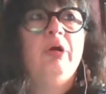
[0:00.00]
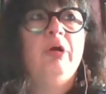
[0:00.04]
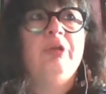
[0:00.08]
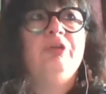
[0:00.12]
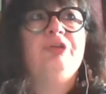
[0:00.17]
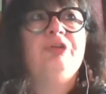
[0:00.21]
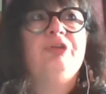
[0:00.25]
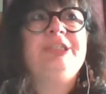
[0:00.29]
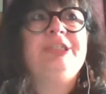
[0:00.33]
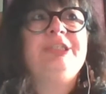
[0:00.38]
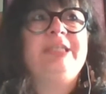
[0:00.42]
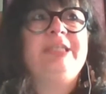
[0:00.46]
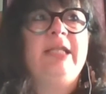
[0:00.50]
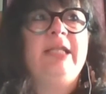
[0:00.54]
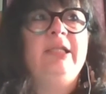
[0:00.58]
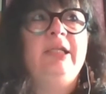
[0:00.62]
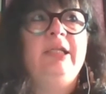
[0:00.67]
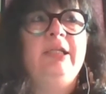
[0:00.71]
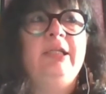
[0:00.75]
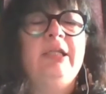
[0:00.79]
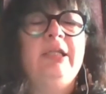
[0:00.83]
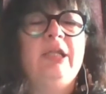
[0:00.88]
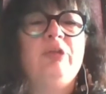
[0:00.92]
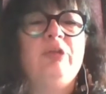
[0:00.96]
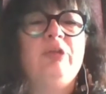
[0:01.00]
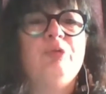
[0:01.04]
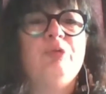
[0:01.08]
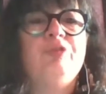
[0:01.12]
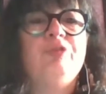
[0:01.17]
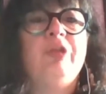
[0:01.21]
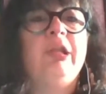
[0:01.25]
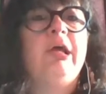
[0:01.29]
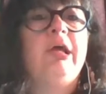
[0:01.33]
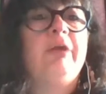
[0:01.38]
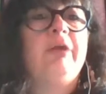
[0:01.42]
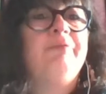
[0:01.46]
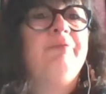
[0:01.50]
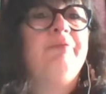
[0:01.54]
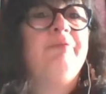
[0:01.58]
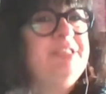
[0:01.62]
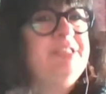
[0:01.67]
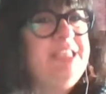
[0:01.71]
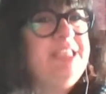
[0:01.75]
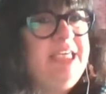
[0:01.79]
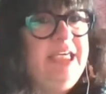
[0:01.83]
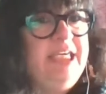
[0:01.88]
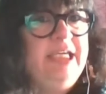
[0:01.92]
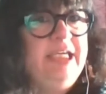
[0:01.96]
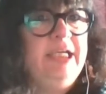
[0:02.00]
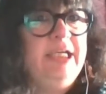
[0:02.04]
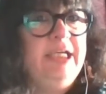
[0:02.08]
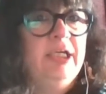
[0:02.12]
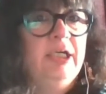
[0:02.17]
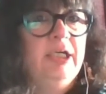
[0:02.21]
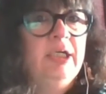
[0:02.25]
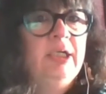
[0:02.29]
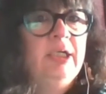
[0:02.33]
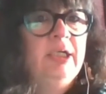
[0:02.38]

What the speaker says: understanding that there was a lot of fatigue,